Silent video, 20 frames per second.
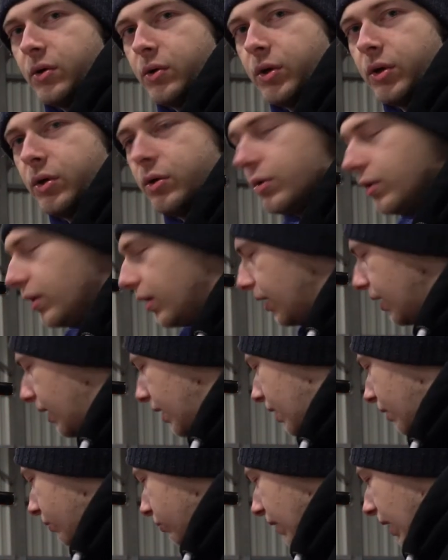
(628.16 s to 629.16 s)
oil
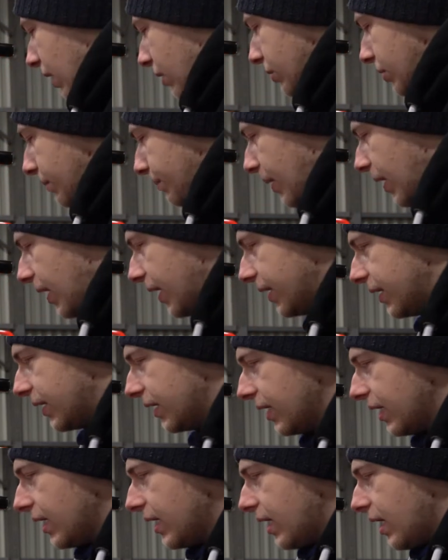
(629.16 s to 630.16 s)
around the
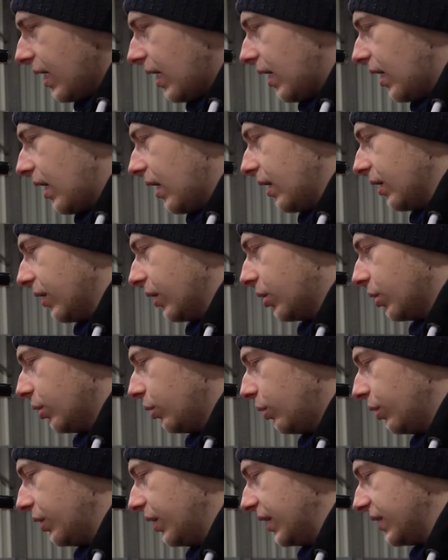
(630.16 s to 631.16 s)
bike and
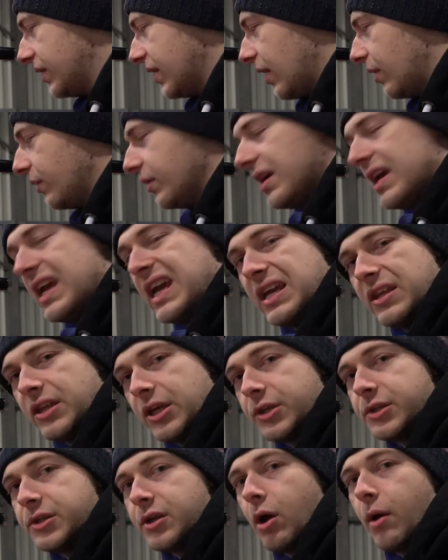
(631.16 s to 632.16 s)
cooling it down
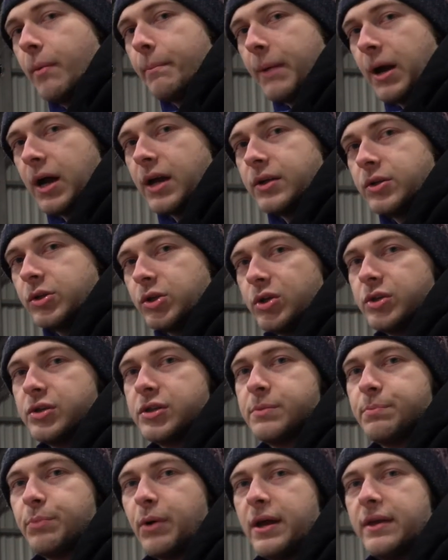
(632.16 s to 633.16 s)
either, so I might
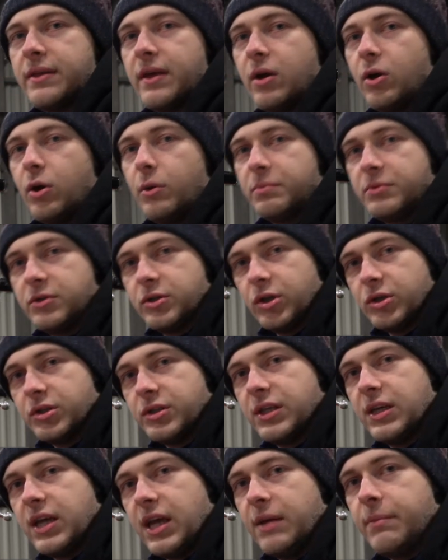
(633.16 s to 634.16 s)
just spray that up
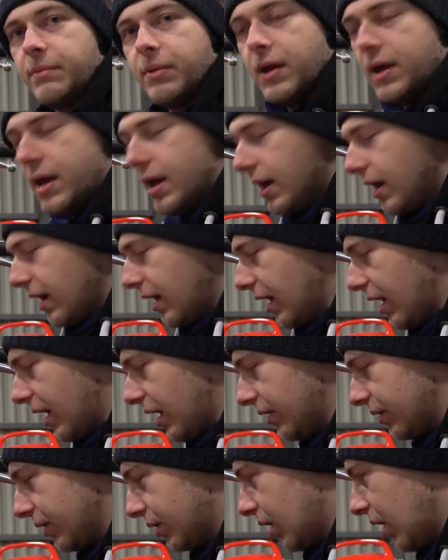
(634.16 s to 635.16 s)
just to keep
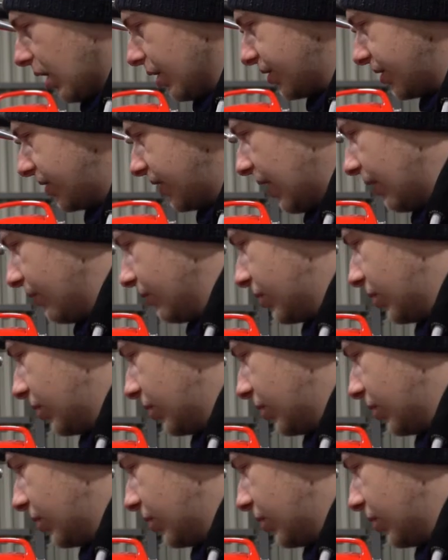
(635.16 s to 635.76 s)
the cost down